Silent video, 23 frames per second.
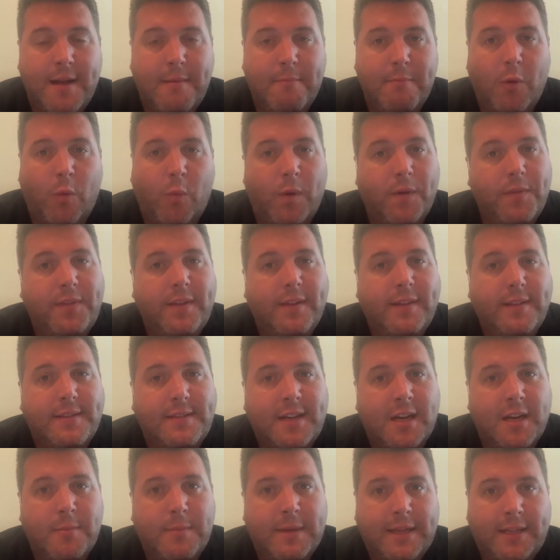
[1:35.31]
But one thing that's
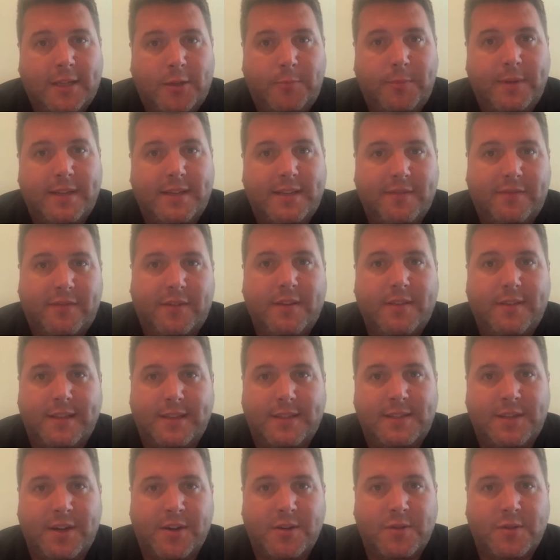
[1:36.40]
going to be a little bit different this year